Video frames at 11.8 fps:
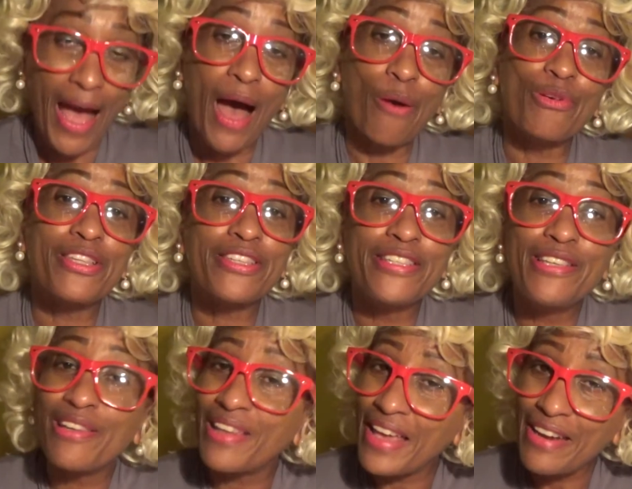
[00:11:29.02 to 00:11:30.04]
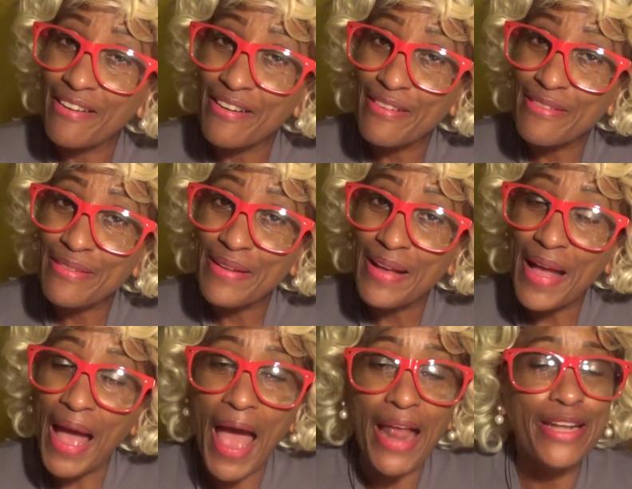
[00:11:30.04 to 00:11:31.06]
I will see you later
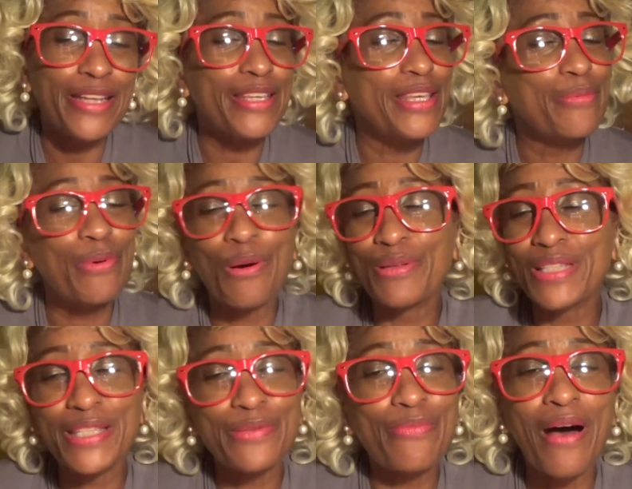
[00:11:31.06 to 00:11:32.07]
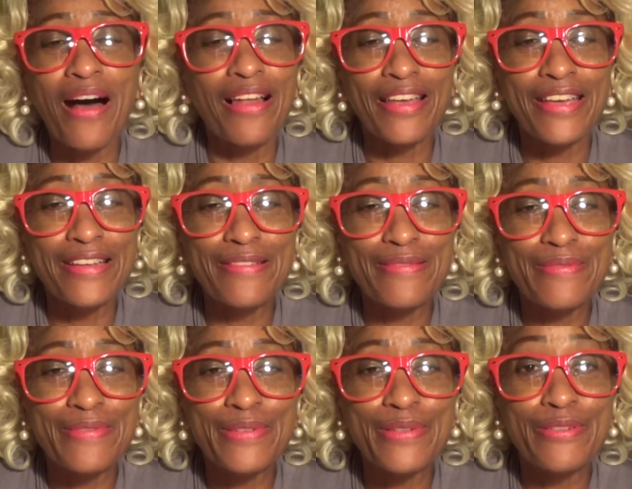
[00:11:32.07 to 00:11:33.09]
and keep on smiling.
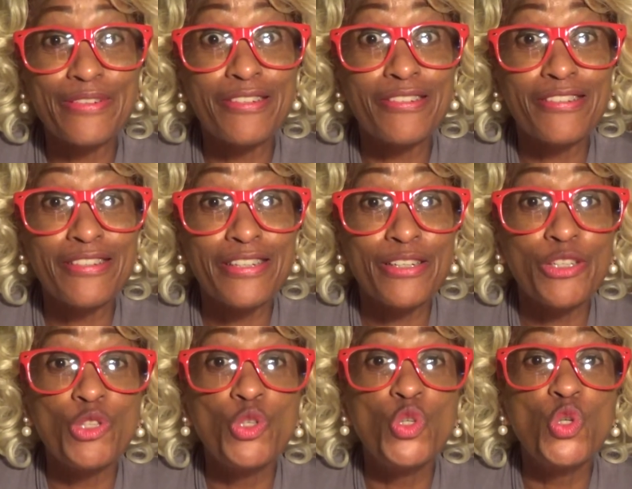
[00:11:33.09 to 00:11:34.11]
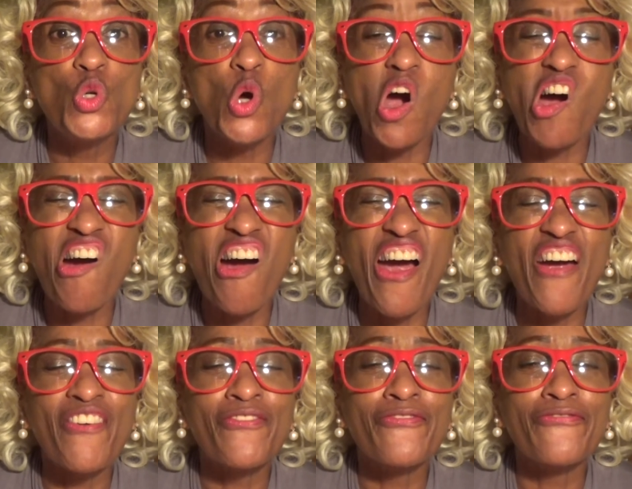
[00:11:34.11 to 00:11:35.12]
You are
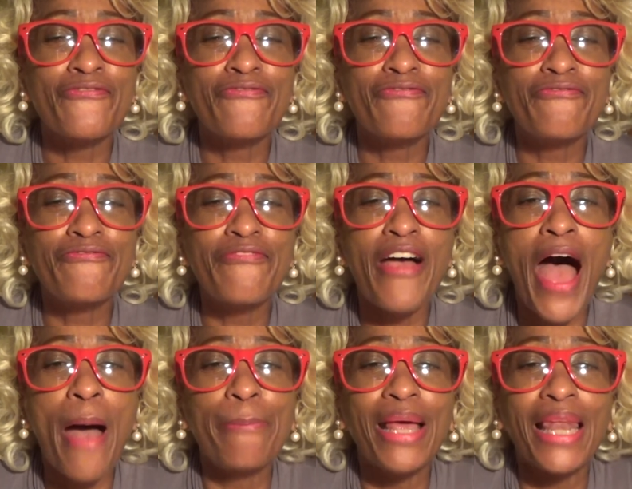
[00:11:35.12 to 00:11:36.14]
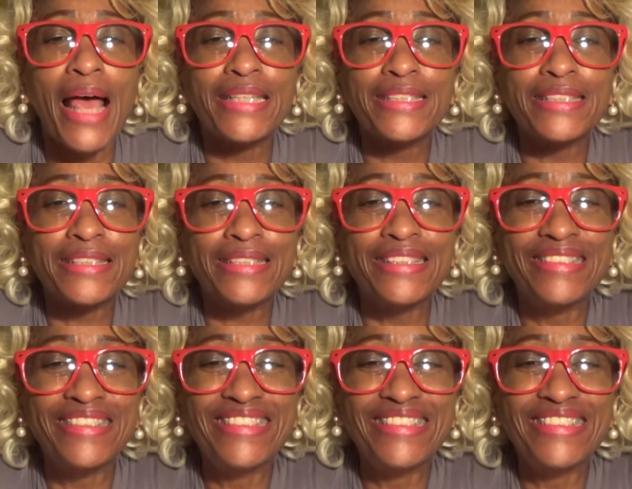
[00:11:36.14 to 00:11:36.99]
fabulous.